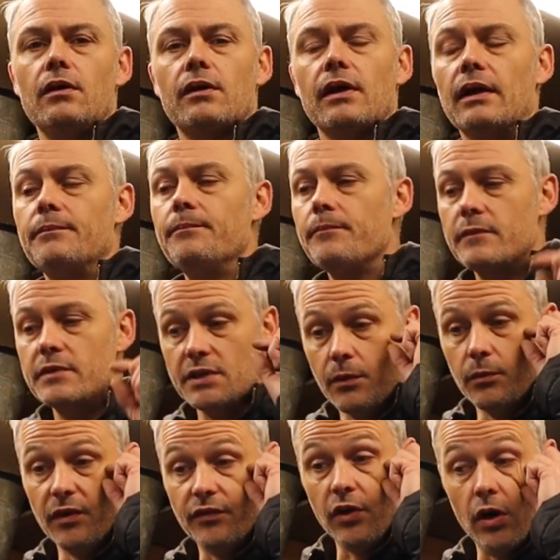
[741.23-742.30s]
Okay,
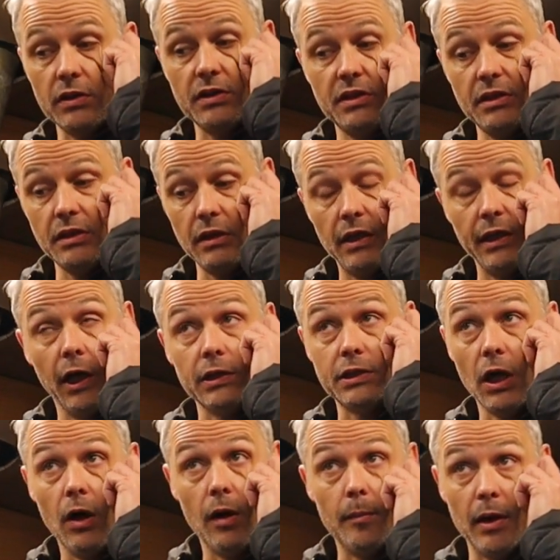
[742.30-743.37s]
so we've got a
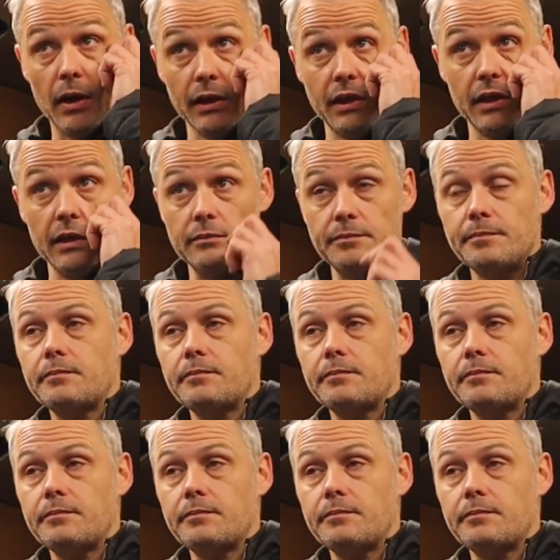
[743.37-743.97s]
nice hot bike.